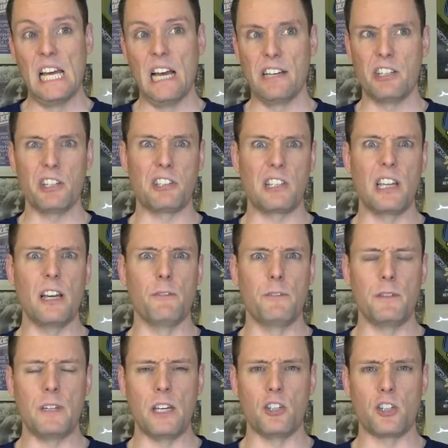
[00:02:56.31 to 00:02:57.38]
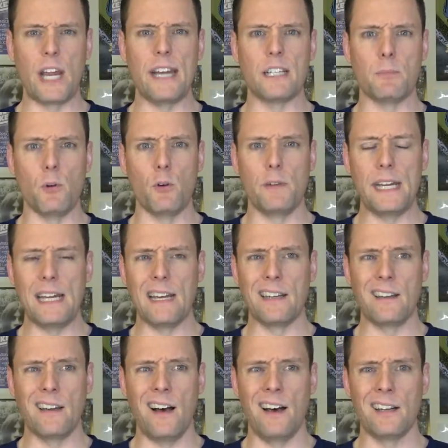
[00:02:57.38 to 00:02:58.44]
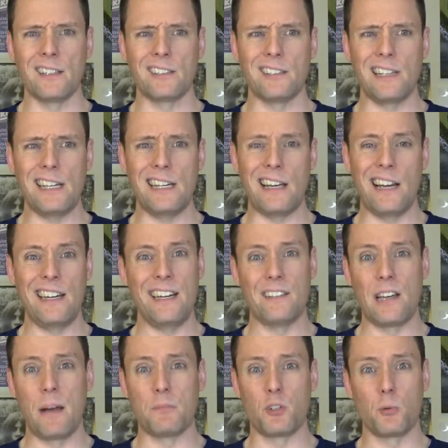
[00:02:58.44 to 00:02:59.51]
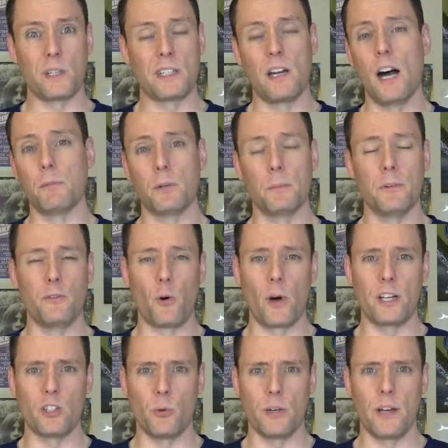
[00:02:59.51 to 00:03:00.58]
I just did a 50 Shades movie, and honestly, I need time to recover before I do